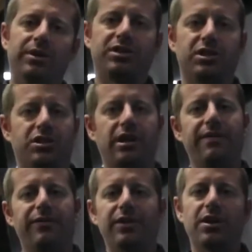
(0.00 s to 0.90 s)
which is
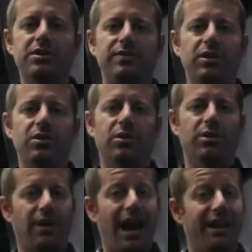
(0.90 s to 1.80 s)
great for those of you who
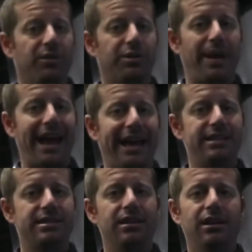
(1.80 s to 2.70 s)
are riding with
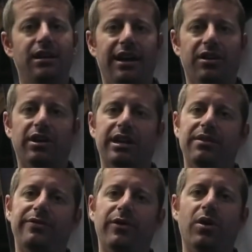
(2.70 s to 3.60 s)
pads and are
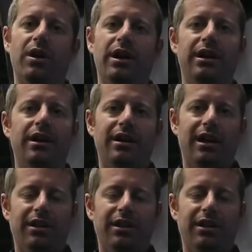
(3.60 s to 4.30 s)
looking for a